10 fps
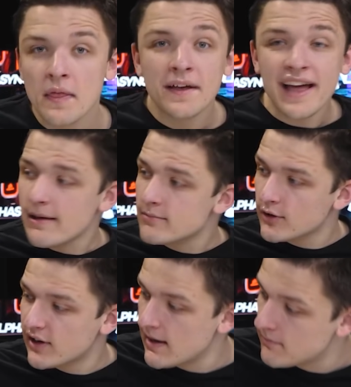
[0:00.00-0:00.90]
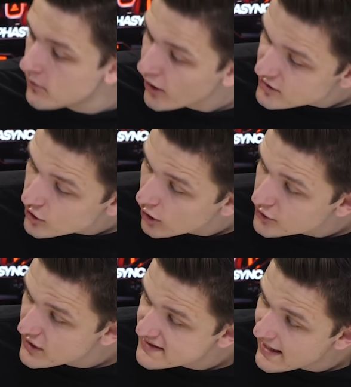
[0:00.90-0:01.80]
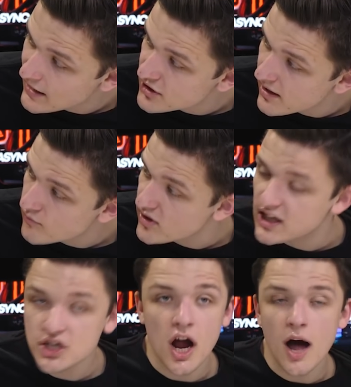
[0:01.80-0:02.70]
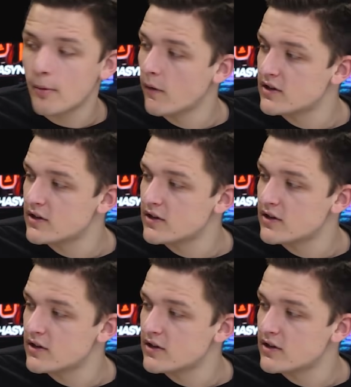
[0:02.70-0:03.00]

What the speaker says: The game's looking nice and contrasty actually, and really sharp on